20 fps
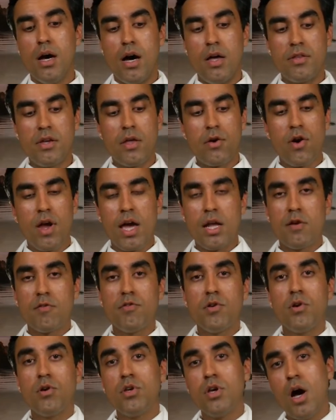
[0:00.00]
On the other hand,
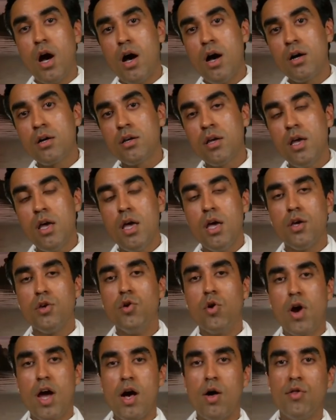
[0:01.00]
if you're young,
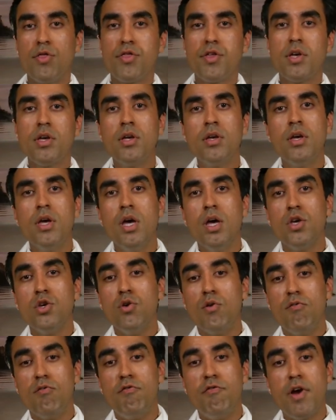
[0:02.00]
you're healthy,
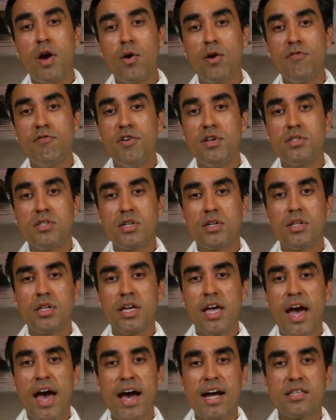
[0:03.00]
you're very
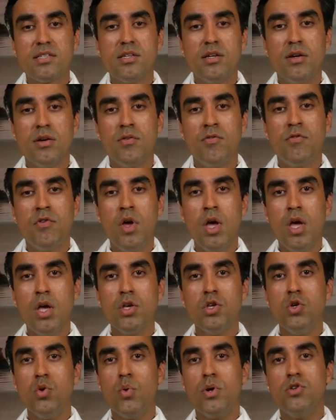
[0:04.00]
physically active,
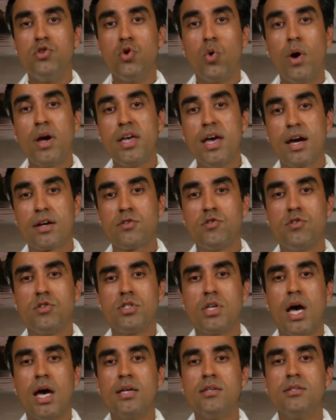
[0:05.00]
you enjoy
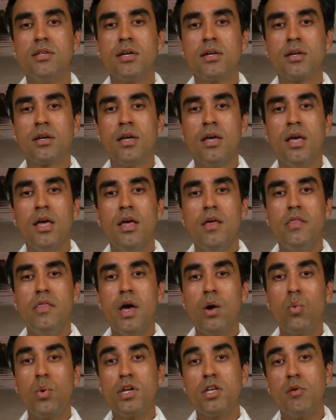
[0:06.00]
exercising,
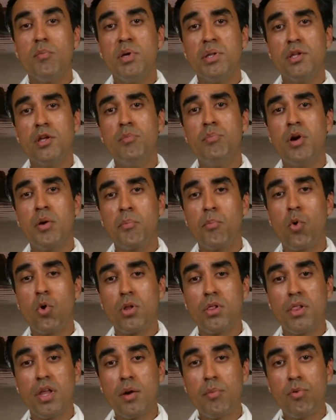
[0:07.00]
then we can be a little bit
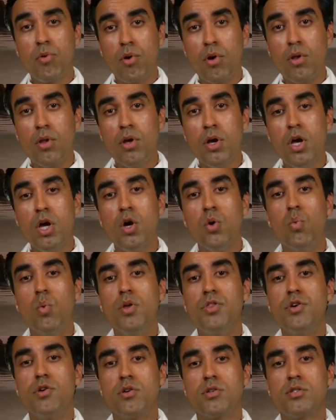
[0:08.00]
more liberal
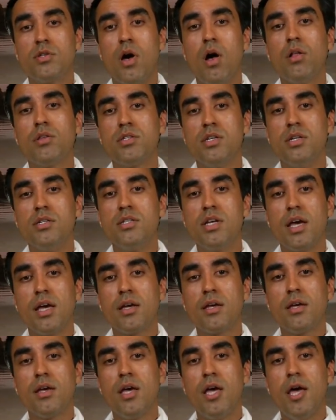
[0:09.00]
with your salt
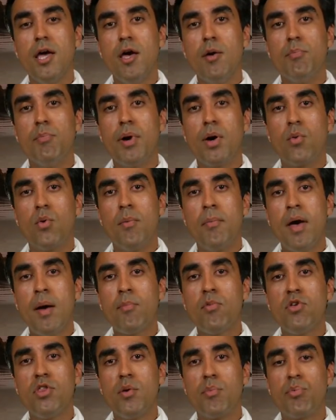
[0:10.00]
intake. But
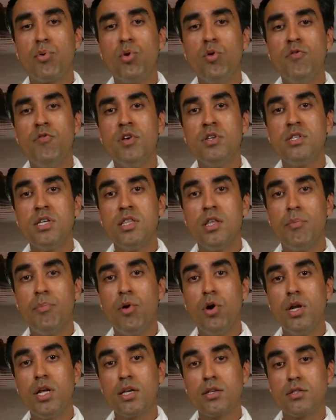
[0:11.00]
remember, the proof is in the
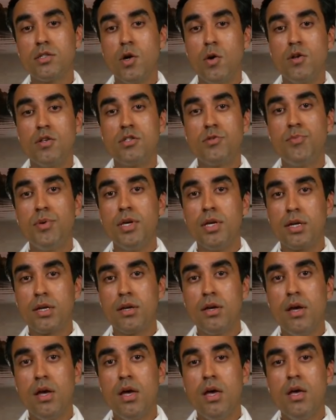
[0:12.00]
pudding, so to
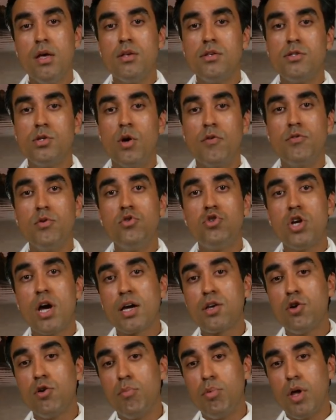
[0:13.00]
speak. So if you
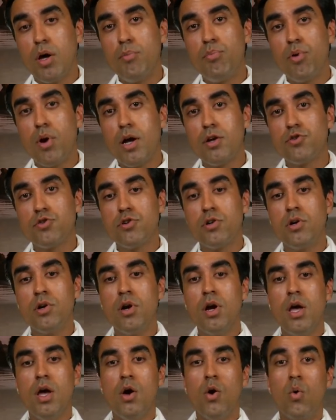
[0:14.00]
check your blood
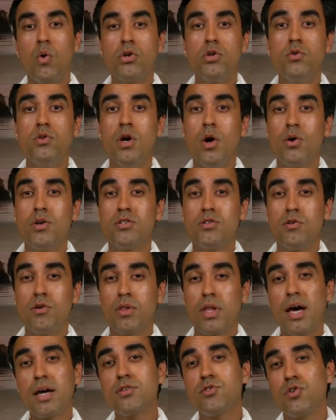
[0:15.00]
pressure or you notice
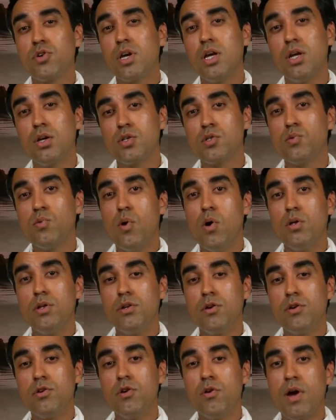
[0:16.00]
your legs are getting
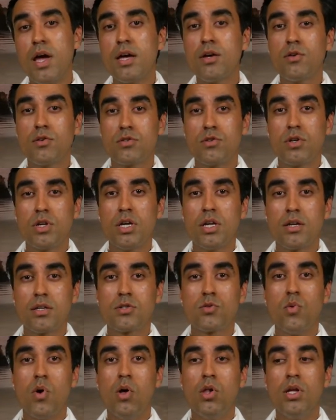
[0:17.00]
swollen or your ankles are
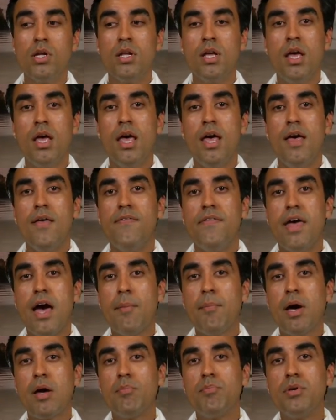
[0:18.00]
getting swollen,
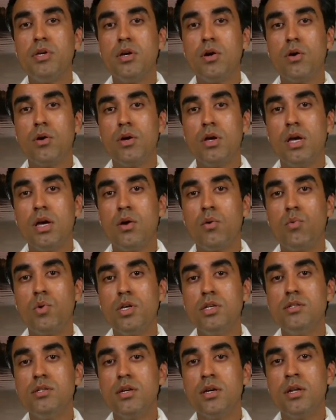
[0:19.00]
that might be a, a
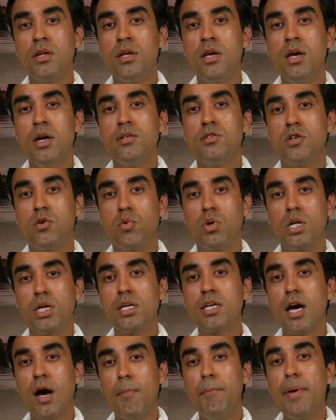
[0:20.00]
reason to
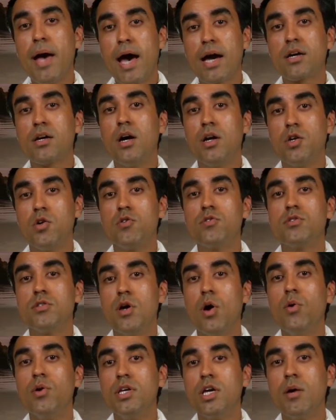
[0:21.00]
really cut back on your
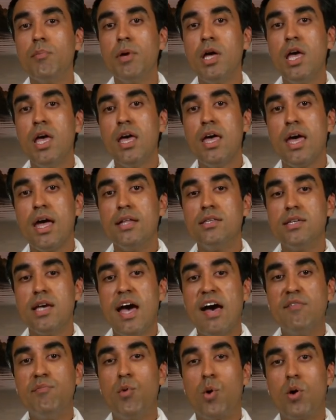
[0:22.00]
sodium and
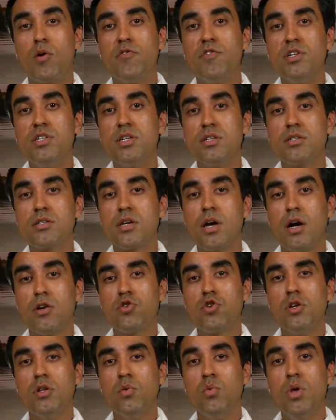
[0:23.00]
to have more of a
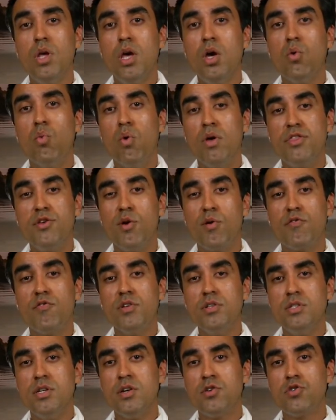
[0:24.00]
discussion with your
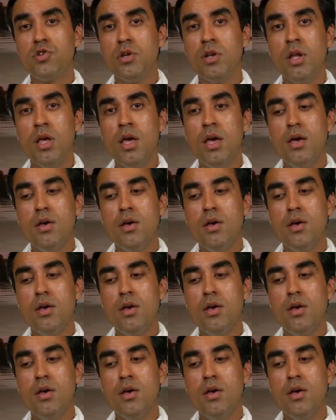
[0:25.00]
physician.